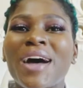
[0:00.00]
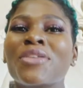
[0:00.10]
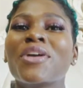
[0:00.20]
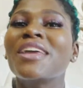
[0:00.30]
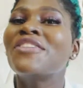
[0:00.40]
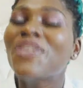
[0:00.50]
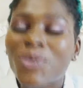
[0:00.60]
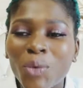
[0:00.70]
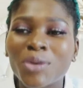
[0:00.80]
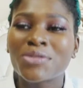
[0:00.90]
I don't
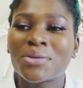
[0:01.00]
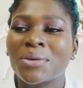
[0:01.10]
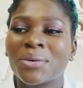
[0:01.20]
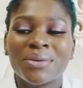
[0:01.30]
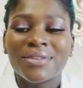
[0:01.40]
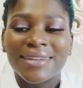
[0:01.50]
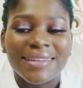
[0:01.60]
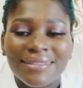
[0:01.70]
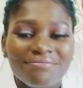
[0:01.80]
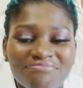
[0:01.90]
even want to know.
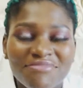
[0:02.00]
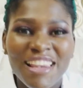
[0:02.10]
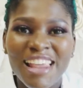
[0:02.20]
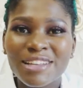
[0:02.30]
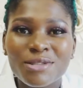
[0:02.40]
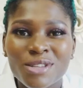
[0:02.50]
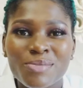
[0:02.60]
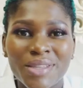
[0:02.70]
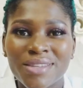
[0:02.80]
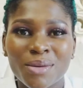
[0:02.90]
Let it just
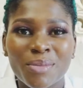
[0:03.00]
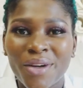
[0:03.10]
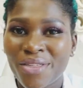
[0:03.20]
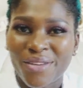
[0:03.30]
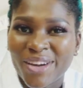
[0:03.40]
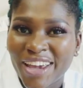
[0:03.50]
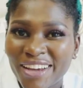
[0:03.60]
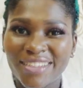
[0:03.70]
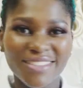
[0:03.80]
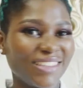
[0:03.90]
be till birth, okay?